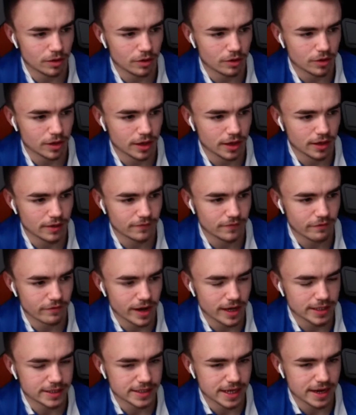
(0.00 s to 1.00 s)
Looking for
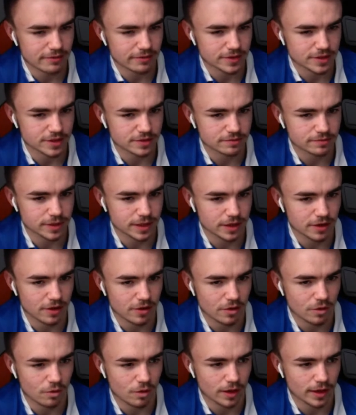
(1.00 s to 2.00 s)
Ellis Harrison, but he
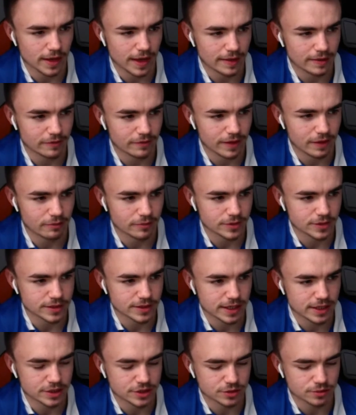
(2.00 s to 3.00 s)
can't quite get there, and that one's
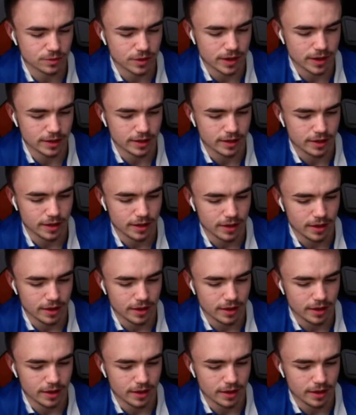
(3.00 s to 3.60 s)
snatched away